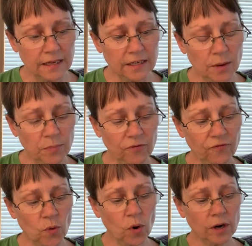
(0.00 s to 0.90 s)
Number
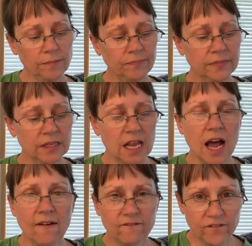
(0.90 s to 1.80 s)
four,
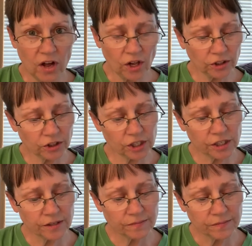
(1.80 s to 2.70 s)
vault.
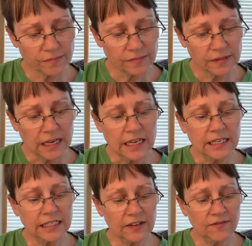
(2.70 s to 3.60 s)

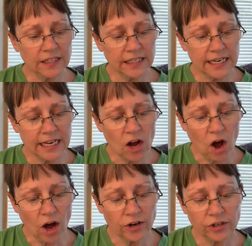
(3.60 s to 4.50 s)
Civility
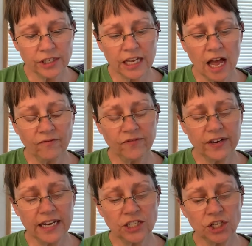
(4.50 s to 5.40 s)
honors
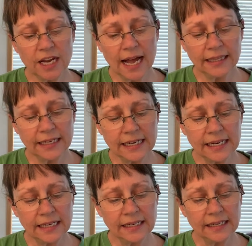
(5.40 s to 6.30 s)
confidentiality.
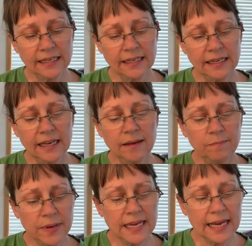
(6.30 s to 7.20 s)

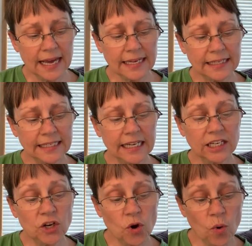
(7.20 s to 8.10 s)
BS
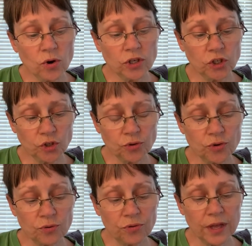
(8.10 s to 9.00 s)
ignores
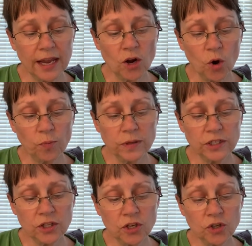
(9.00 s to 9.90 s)
truth and
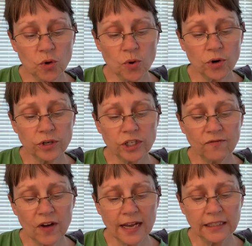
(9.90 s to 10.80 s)
opens the door to
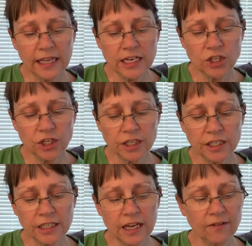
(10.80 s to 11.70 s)

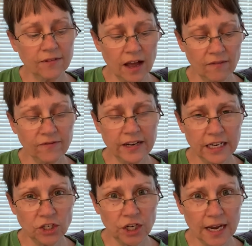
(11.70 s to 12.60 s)
violations of
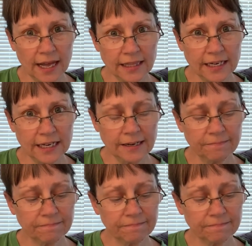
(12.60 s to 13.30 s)
confidentiality.